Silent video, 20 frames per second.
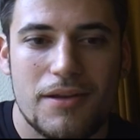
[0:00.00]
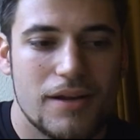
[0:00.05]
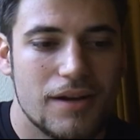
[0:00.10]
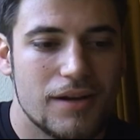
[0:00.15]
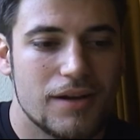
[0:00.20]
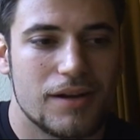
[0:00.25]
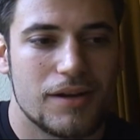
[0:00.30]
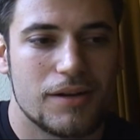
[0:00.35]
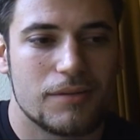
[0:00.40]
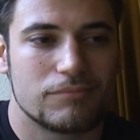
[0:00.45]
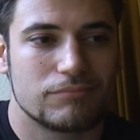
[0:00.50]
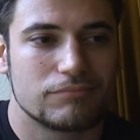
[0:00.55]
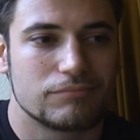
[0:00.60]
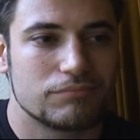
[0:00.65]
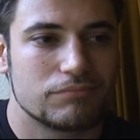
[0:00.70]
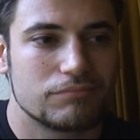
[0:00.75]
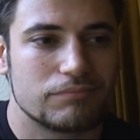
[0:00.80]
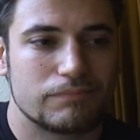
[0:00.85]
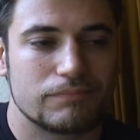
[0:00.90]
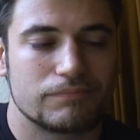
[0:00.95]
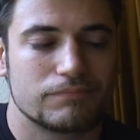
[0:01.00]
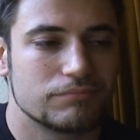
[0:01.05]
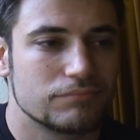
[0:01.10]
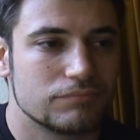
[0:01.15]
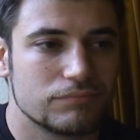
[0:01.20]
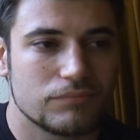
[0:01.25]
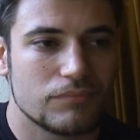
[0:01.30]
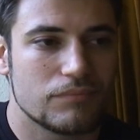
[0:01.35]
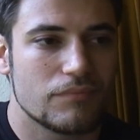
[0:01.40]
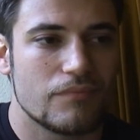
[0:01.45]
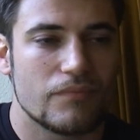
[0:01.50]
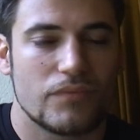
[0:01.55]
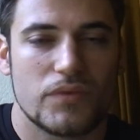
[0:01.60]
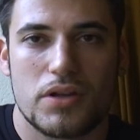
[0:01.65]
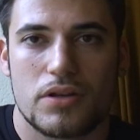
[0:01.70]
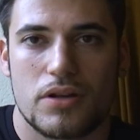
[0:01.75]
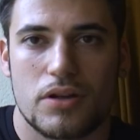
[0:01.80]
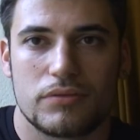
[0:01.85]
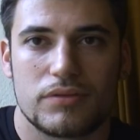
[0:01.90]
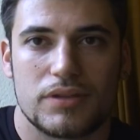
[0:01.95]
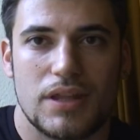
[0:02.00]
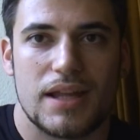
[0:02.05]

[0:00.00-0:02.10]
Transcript: um, you know